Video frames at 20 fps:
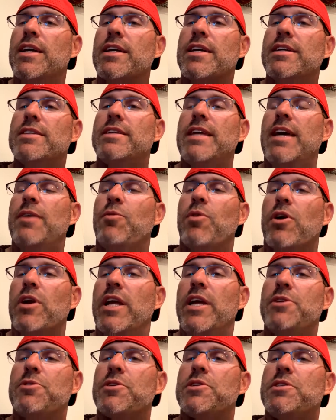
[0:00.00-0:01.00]
because they weren't
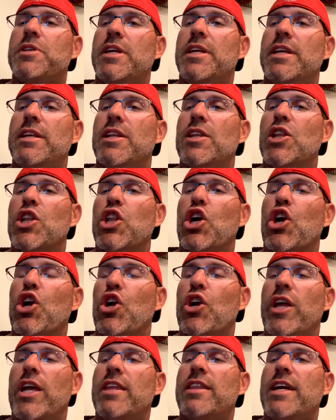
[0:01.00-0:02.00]
interested in
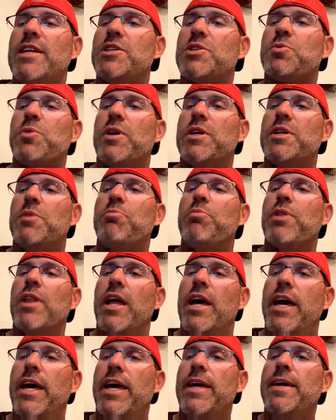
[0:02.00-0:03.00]
learning. They just wanted to
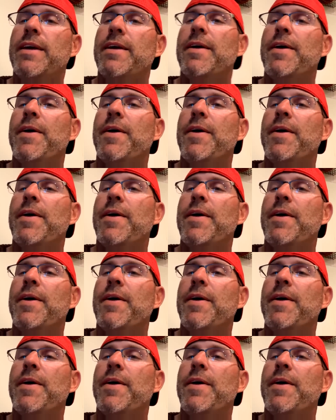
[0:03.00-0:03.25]
play.